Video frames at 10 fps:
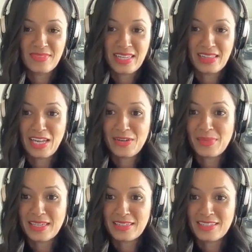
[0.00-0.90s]
it led
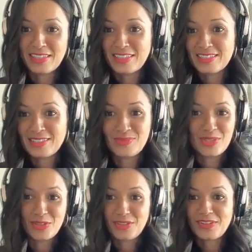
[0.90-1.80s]
me to this
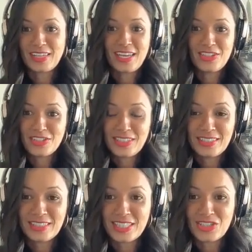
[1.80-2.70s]
certification
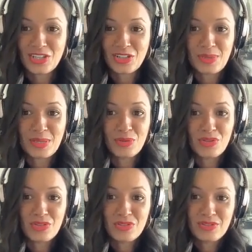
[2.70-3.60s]
to teach other
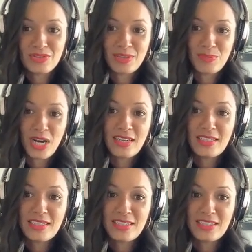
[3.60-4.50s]
people the
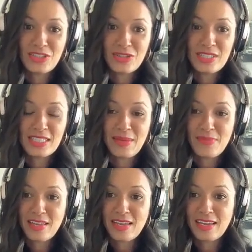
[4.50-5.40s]
practice and to do the same
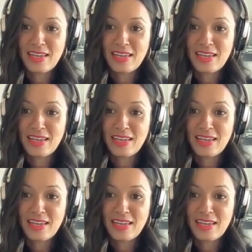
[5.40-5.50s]
thing.